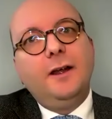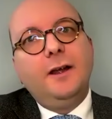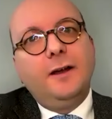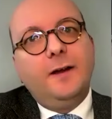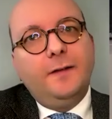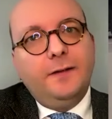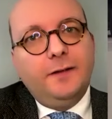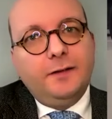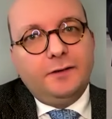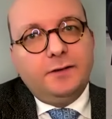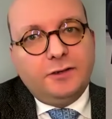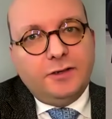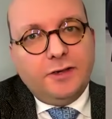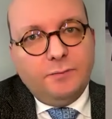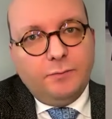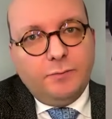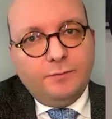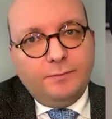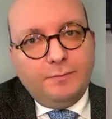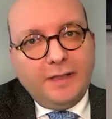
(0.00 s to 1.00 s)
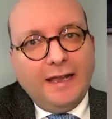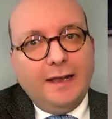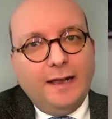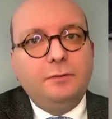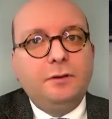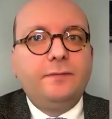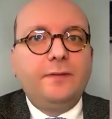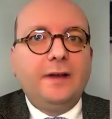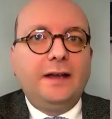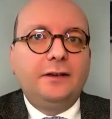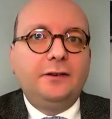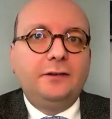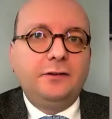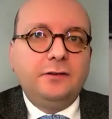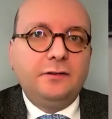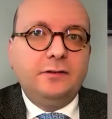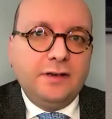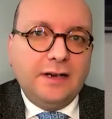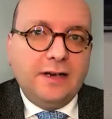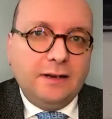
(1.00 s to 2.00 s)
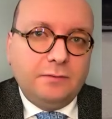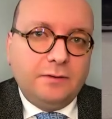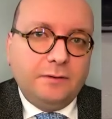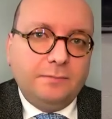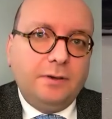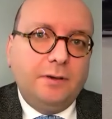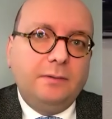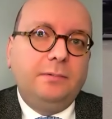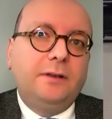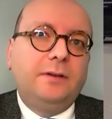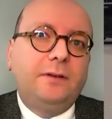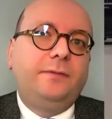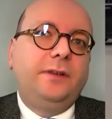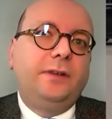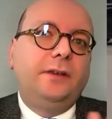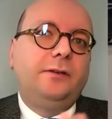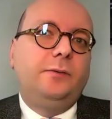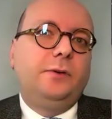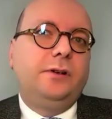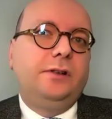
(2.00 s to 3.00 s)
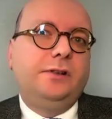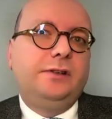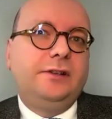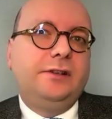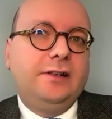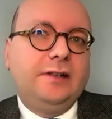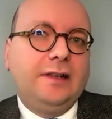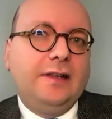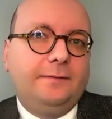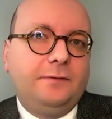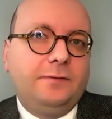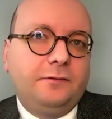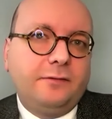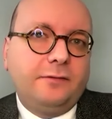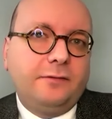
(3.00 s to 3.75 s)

and that she will be out of action and out of public view until after